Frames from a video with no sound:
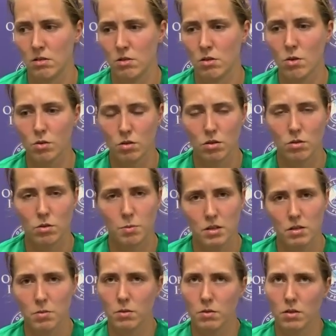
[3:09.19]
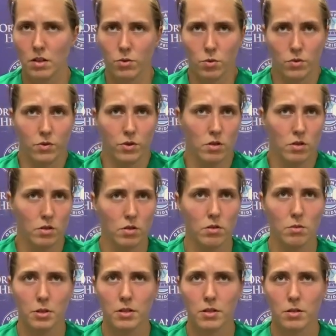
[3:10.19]
knows those principles. Everyone follows
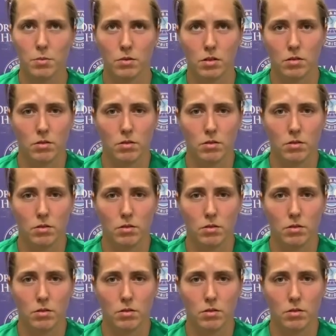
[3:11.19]
those principles,